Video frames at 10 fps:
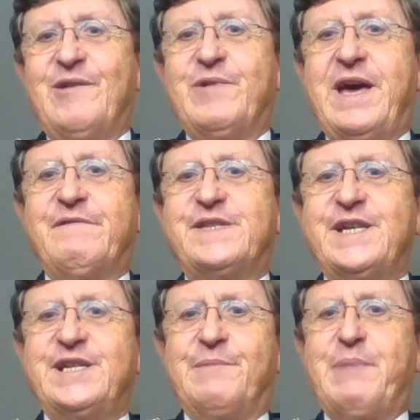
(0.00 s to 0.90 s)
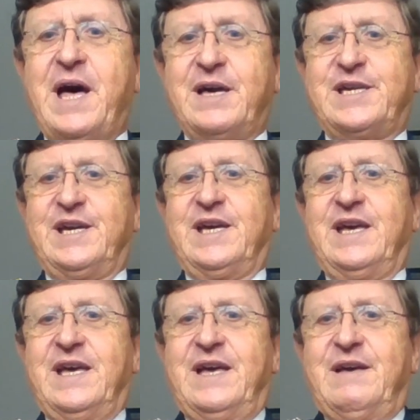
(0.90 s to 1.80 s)
We have Zena Buck,
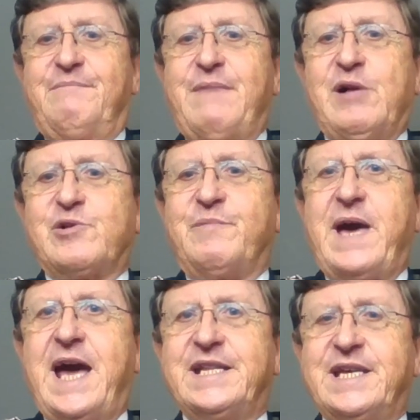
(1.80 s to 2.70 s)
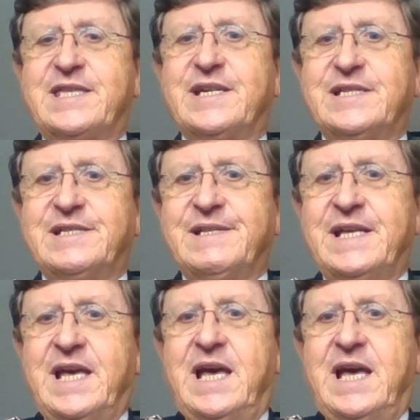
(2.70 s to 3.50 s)
Malcolm Hannington,